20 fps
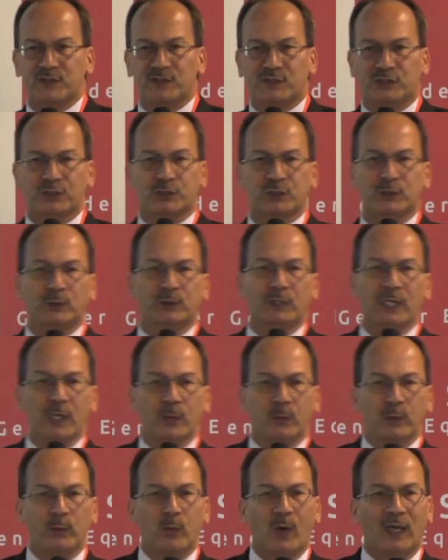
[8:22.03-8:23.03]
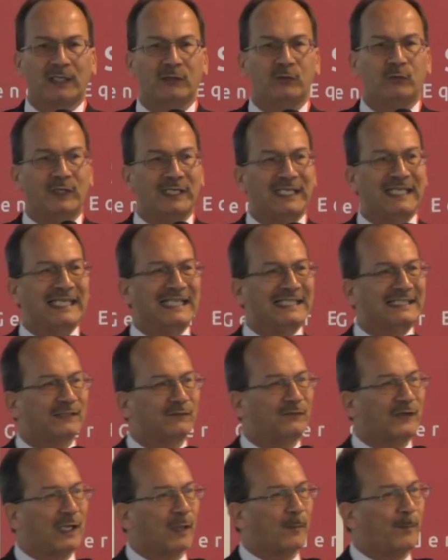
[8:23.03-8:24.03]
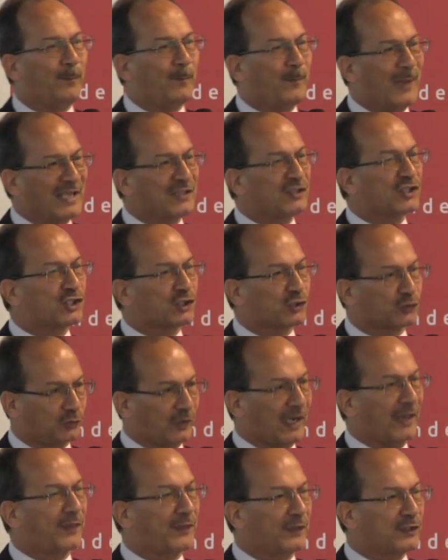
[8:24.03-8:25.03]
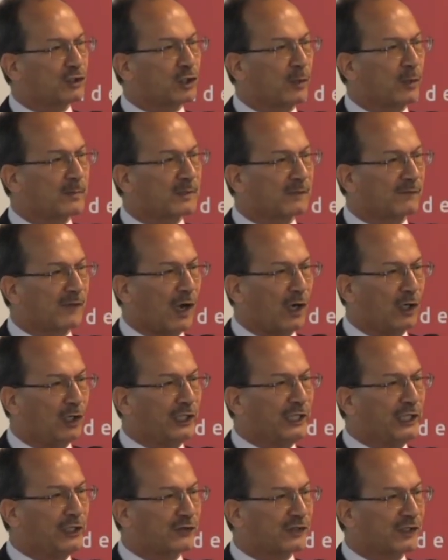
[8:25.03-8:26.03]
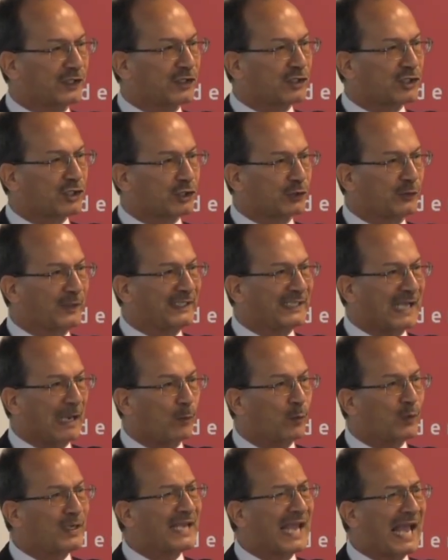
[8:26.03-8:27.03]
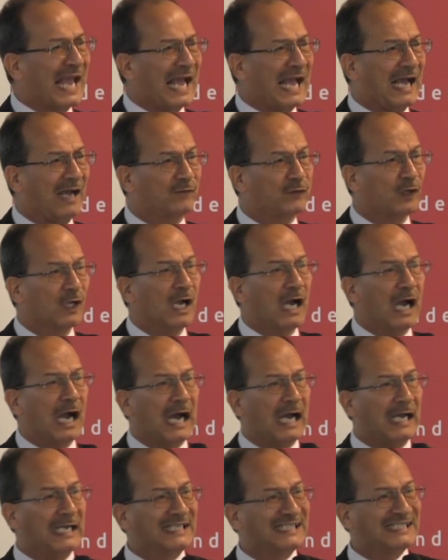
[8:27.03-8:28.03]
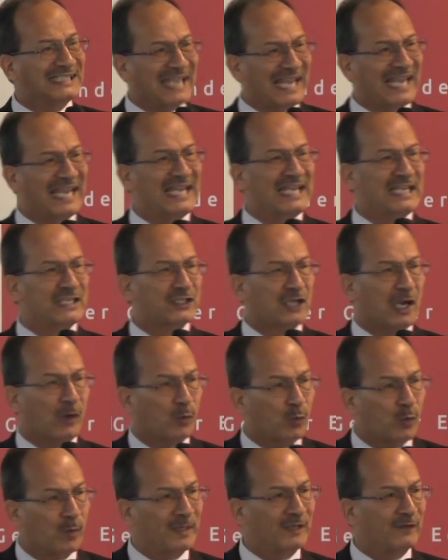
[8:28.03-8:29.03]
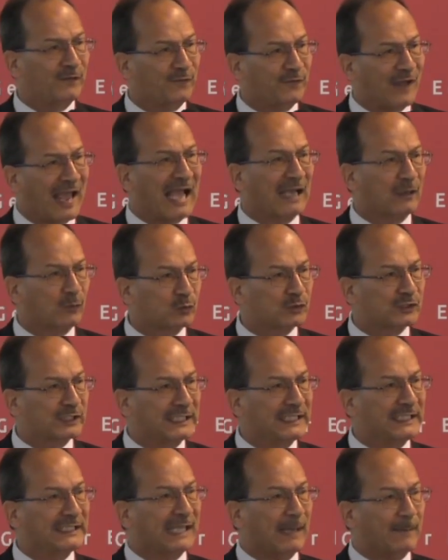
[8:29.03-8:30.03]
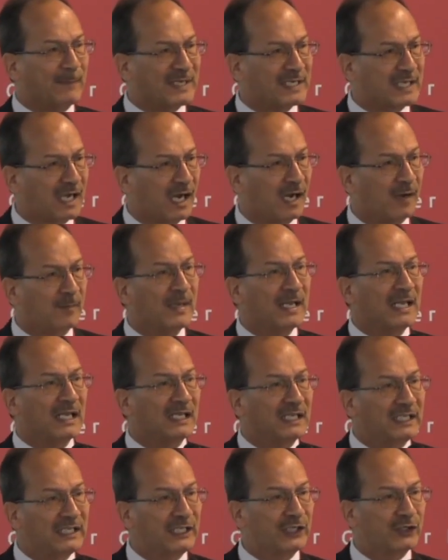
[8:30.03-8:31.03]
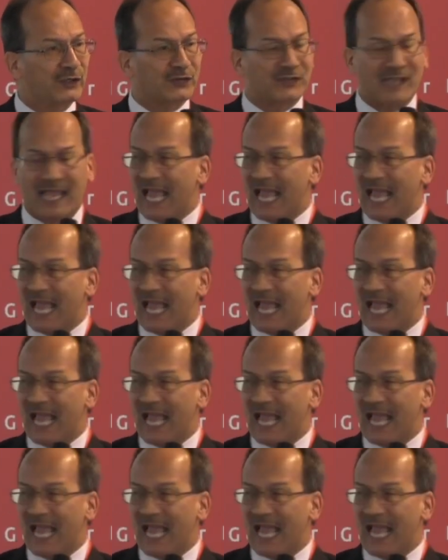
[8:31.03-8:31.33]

Institute, we want to really develop bench strength in terms of our leaders and ensuring that we have uh, engaged a woman faculty that become leaders,